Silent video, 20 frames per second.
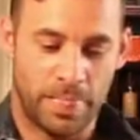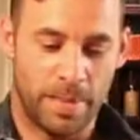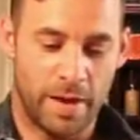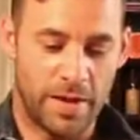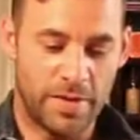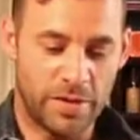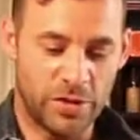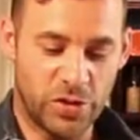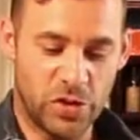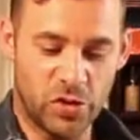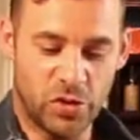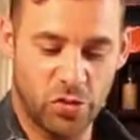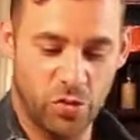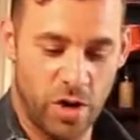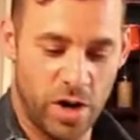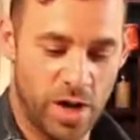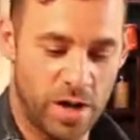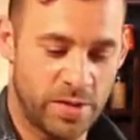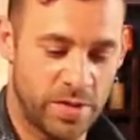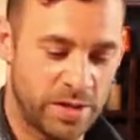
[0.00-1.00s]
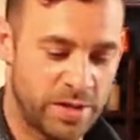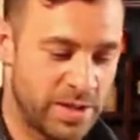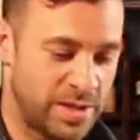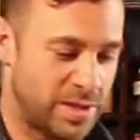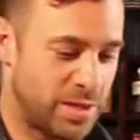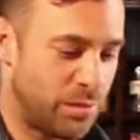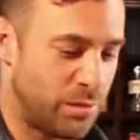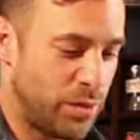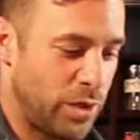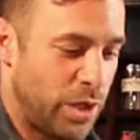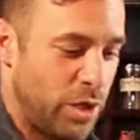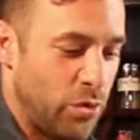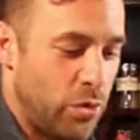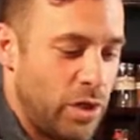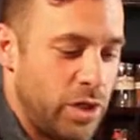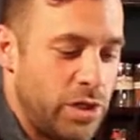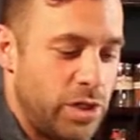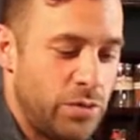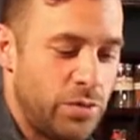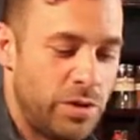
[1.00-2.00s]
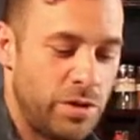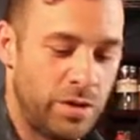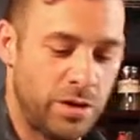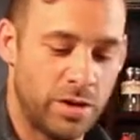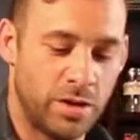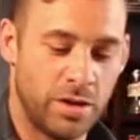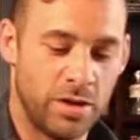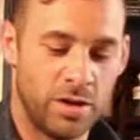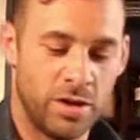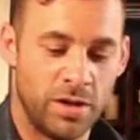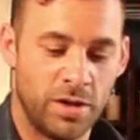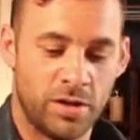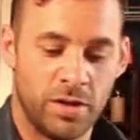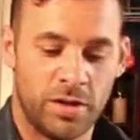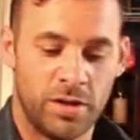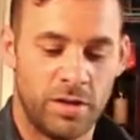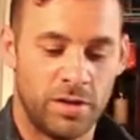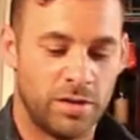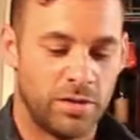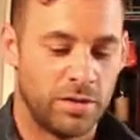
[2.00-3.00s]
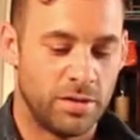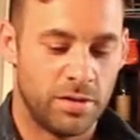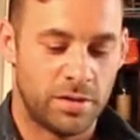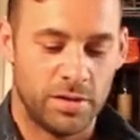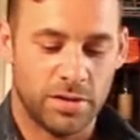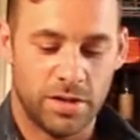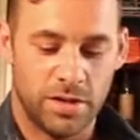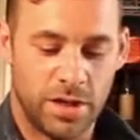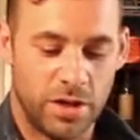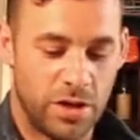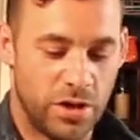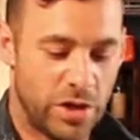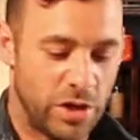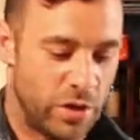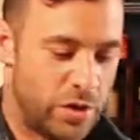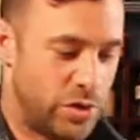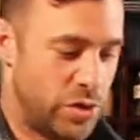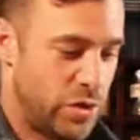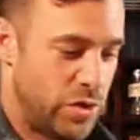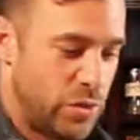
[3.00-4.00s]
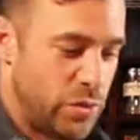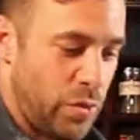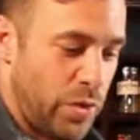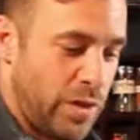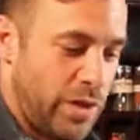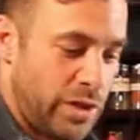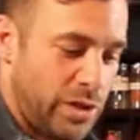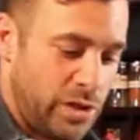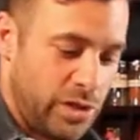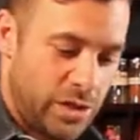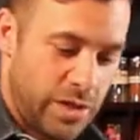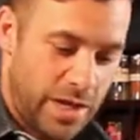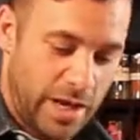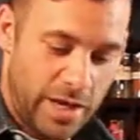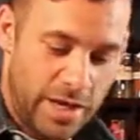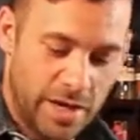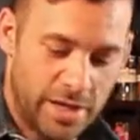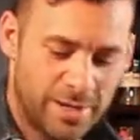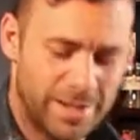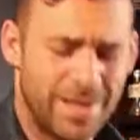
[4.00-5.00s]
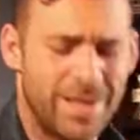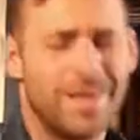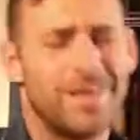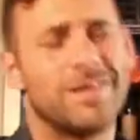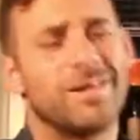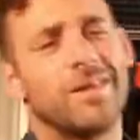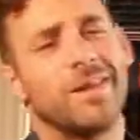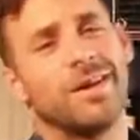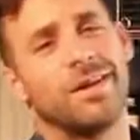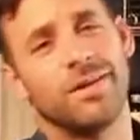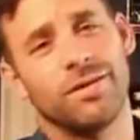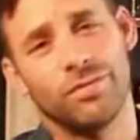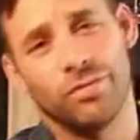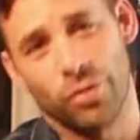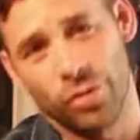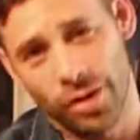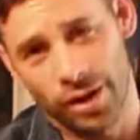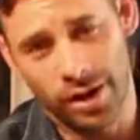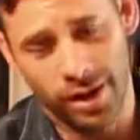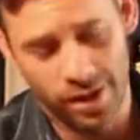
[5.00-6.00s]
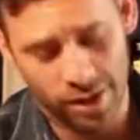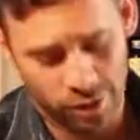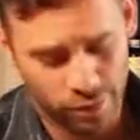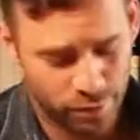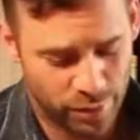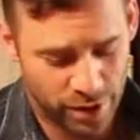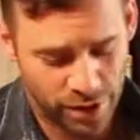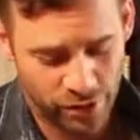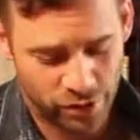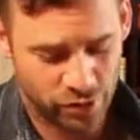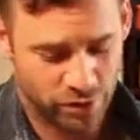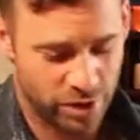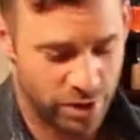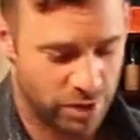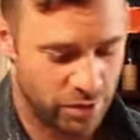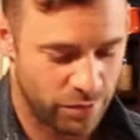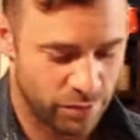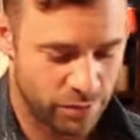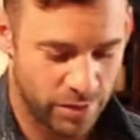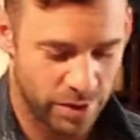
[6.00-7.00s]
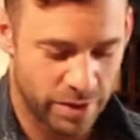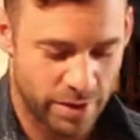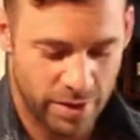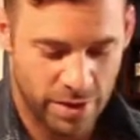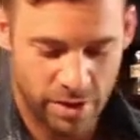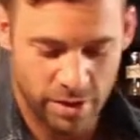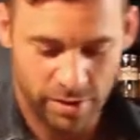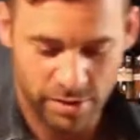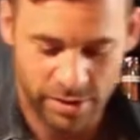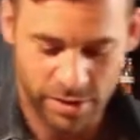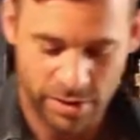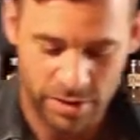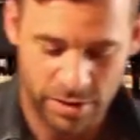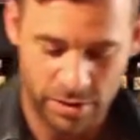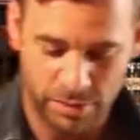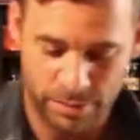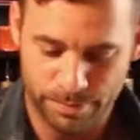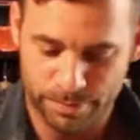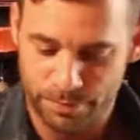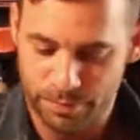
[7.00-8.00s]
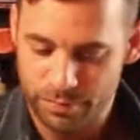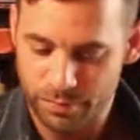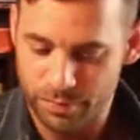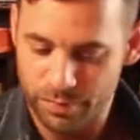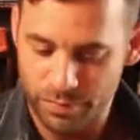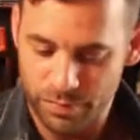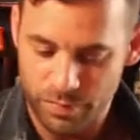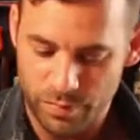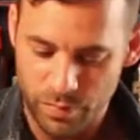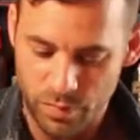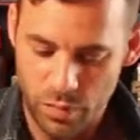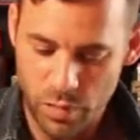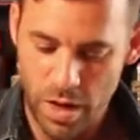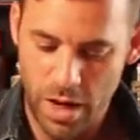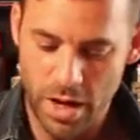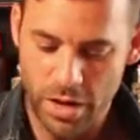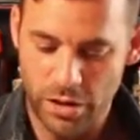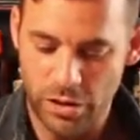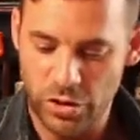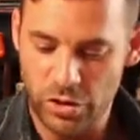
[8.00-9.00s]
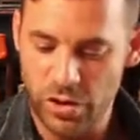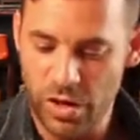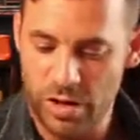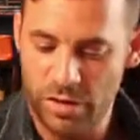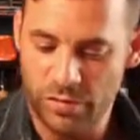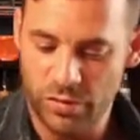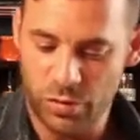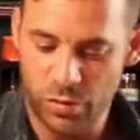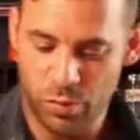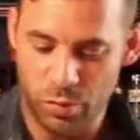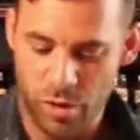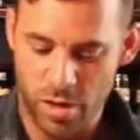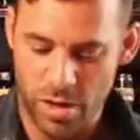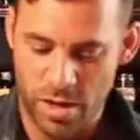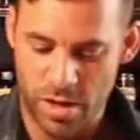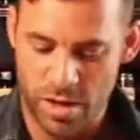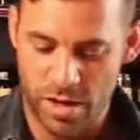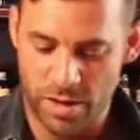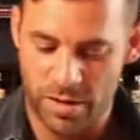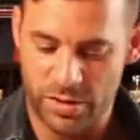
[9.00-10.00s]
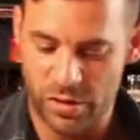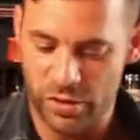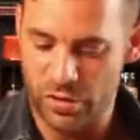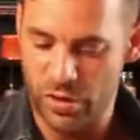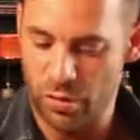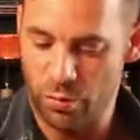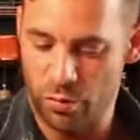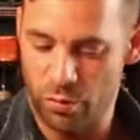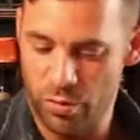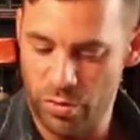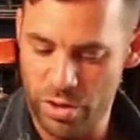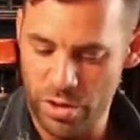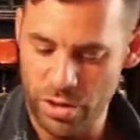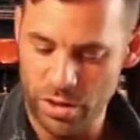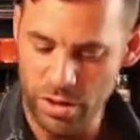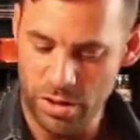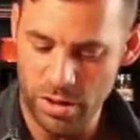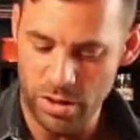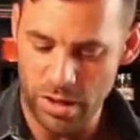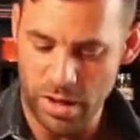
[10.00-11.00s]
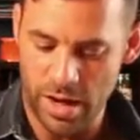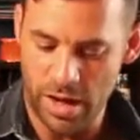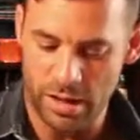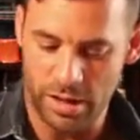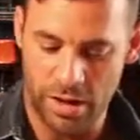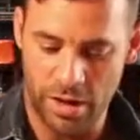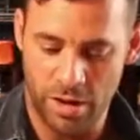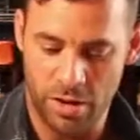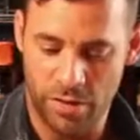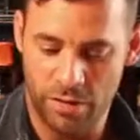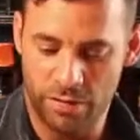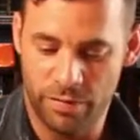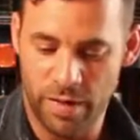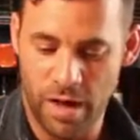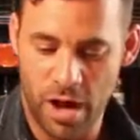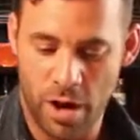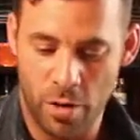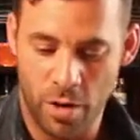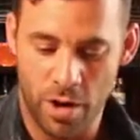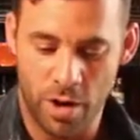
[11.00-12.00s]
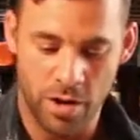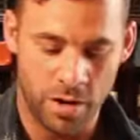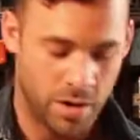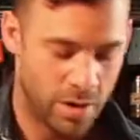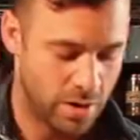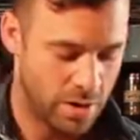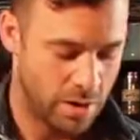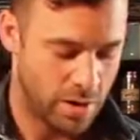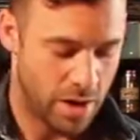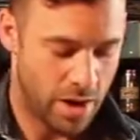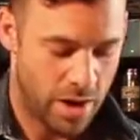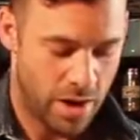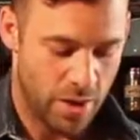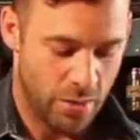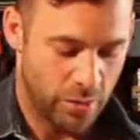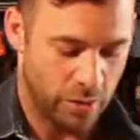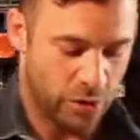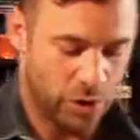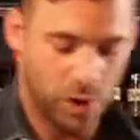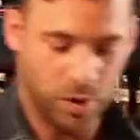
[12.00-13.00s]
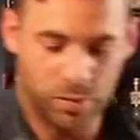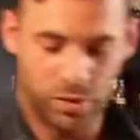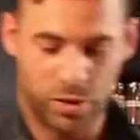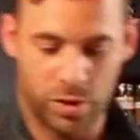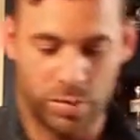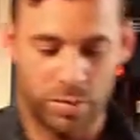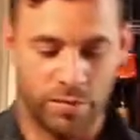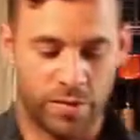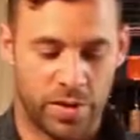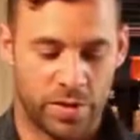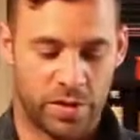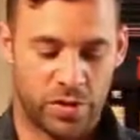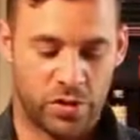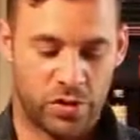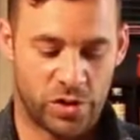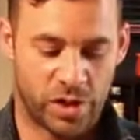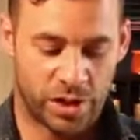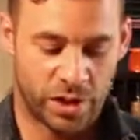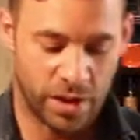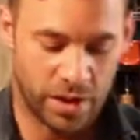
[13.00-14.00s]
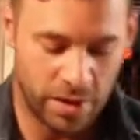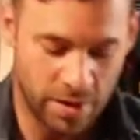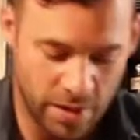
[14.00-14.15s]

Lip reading: And this is great. This is something you want to do with you can do this with kids. Kids love rolling out pastry dough. Really, they honestly do. And you just kind of spread just a real light layer of flour, which helps to prevent the sticking.